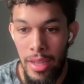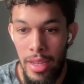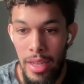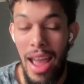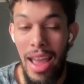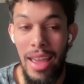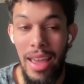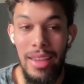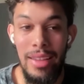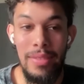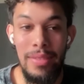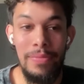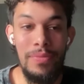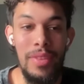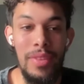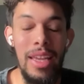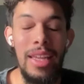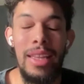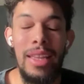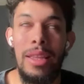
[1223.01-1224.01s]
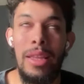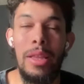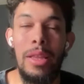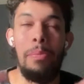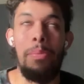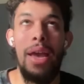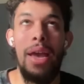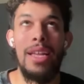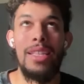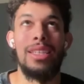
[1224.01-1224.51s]
It
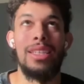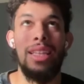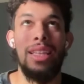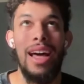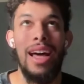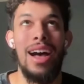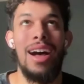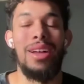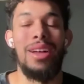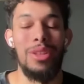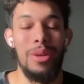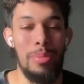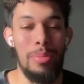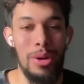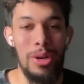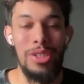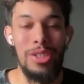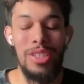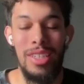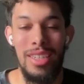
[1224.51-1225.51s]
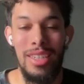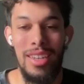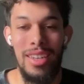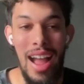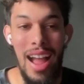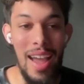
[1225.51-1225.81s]
depends a lot on the person.